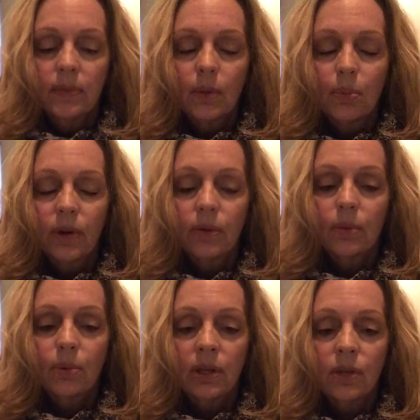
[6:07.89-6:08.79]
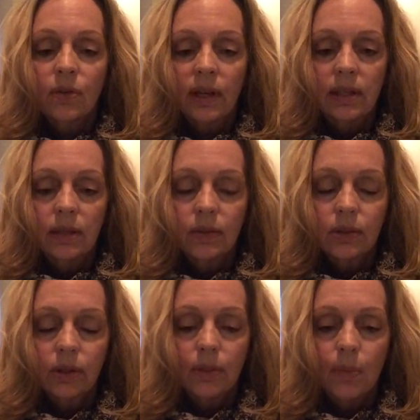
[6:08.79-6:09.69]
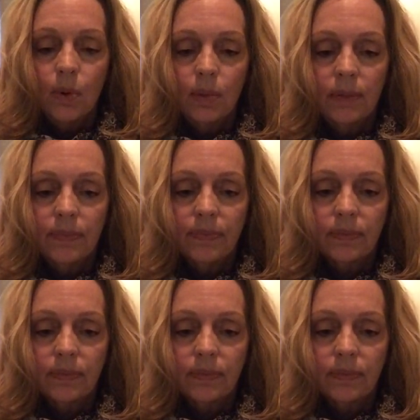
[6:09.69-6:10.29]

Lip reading: The breath will bring you right here into the moment.